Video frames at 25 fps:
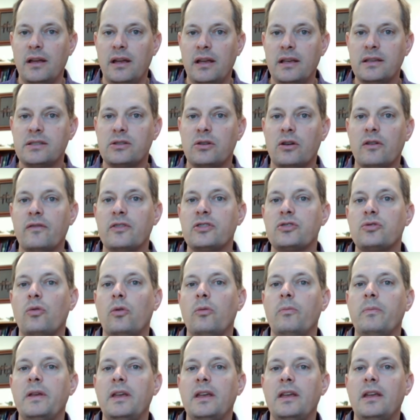service will
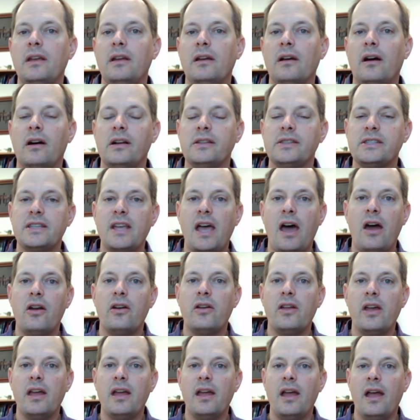be on
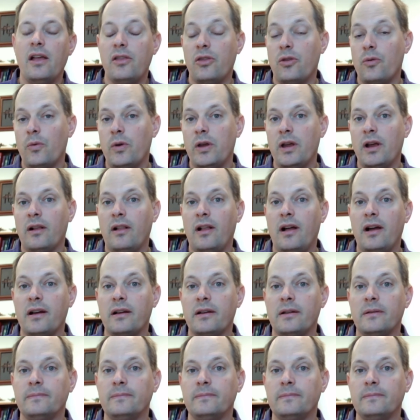Saturday at 3 o'clock.